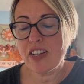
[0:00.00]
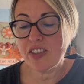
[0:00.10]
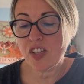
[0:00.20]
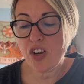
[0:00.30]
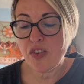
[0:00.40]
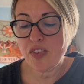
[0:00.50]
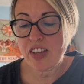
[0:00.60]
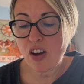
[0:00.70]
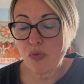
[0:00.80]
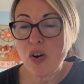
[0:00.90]
So
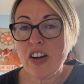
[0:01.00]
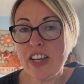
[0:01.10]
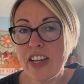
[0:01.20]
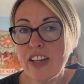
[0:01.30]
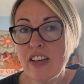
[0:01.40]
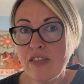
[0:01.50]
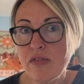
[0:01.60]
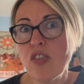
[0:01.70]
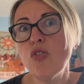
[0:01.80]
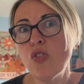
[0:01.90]
Hawaii
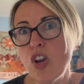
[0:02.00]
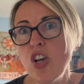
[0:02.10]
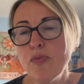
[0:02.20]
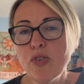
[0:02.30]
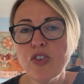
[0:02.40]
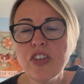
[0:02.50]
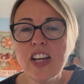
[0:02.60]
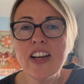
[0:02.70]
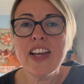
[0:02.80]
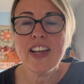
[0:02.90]
or
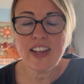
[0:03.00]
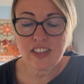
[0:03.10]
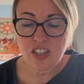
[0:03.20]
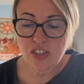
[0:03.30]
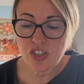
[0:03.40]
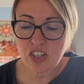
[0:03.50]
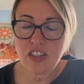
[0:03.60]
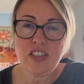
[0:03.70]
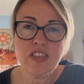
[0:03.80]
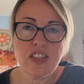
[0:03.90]
Lemuria is
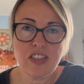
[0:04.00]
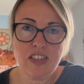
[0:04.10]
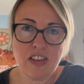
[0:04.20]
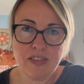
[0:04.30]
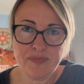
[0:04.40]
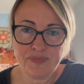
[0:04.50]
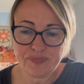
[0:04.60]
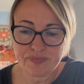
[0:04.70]
conjunct the sun